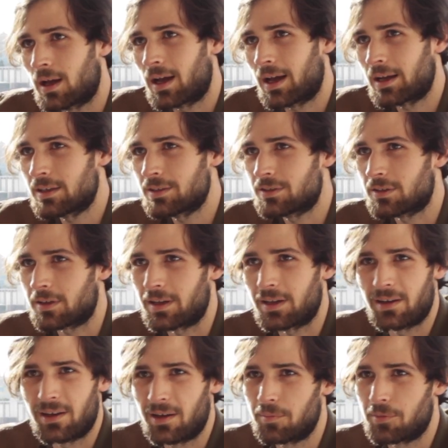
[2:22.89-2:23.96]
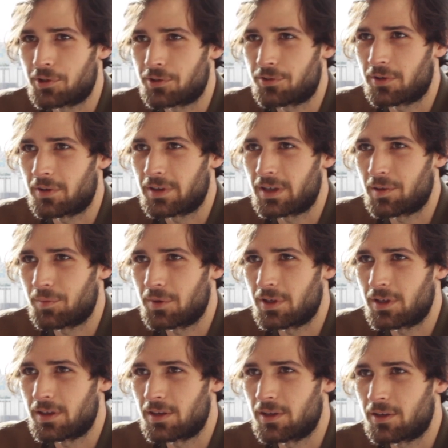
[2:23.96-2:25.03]
I just look at numbers, really. I
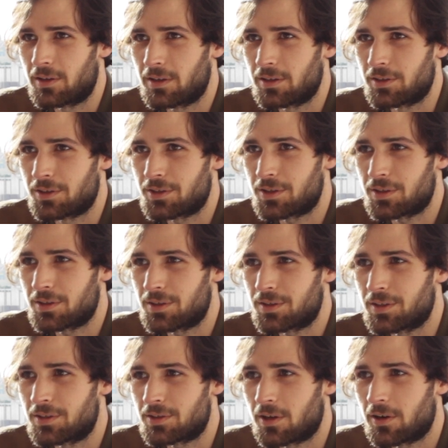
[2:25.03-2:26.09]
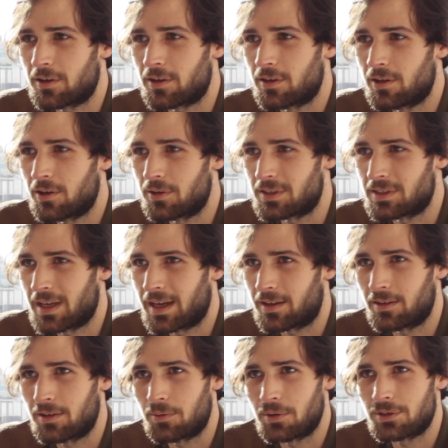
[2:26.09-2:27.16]
mean, you know, it's hard to know
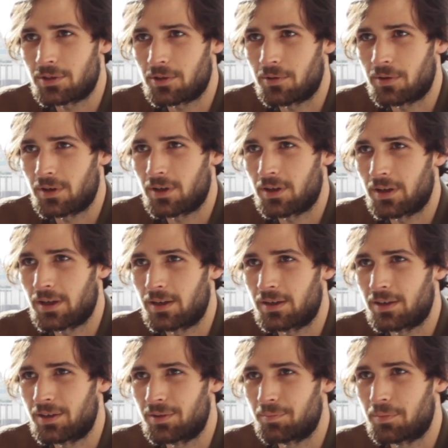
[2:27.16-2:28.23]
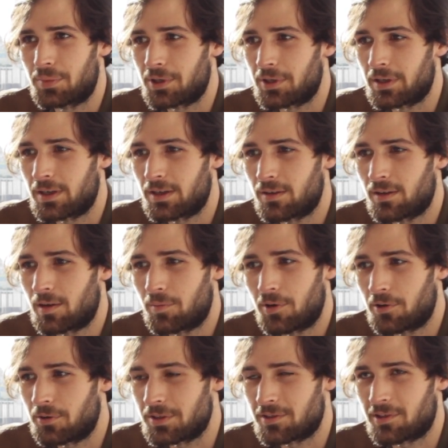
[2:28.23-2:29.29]
exactly what's going on, but I'm
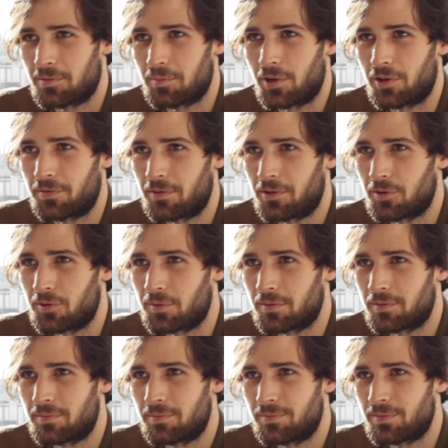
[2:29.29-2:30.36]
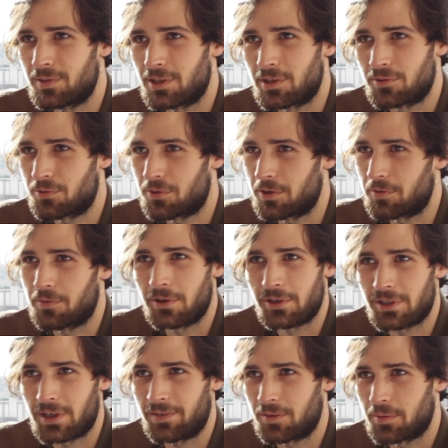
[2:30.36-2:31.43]
always on my phone, you know,
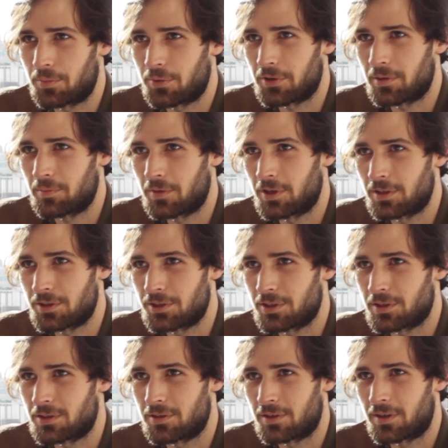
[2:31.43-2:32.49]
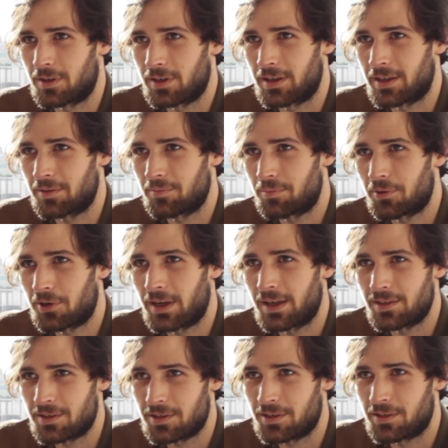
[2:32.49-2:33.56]
24/7 pretty much, just looking at
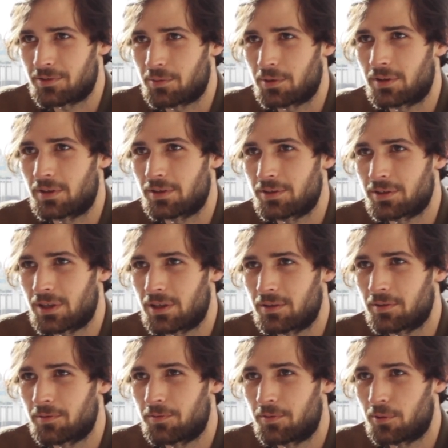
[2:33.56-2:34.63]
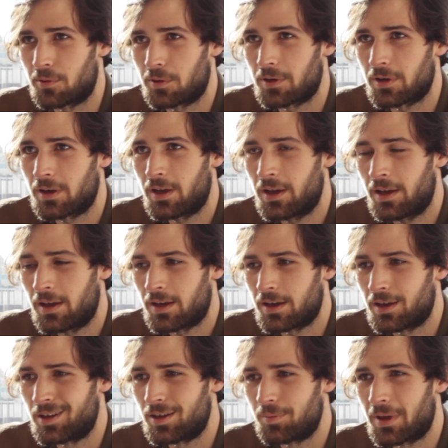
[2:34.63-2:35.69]
prices, what they're selling for.
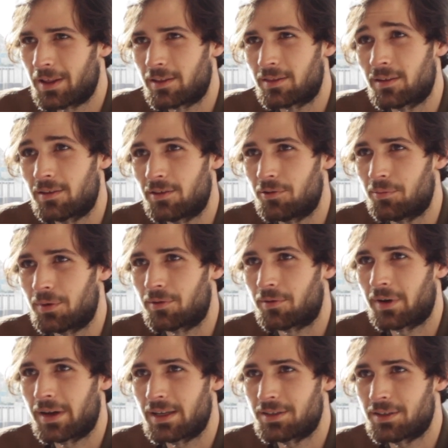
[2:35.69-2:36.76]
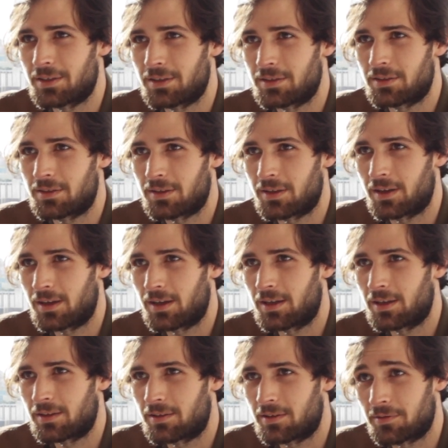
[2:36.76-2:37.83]
I think the Human Races,
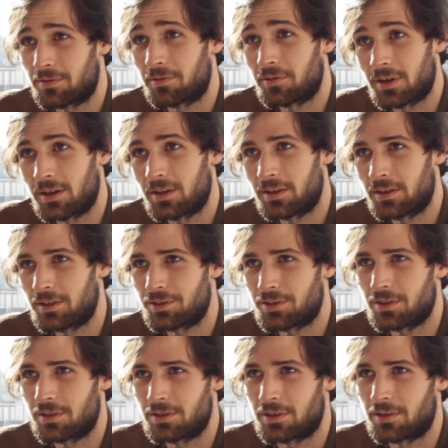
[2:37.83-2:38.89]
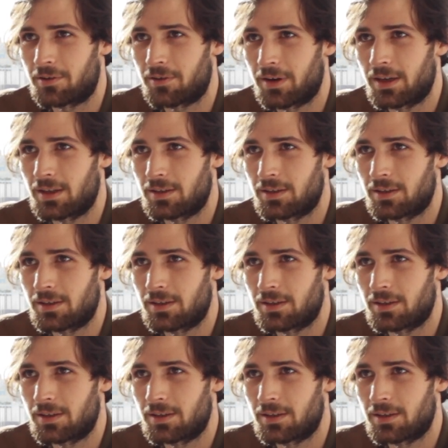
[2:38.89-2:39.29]
the Pharrell edition is a great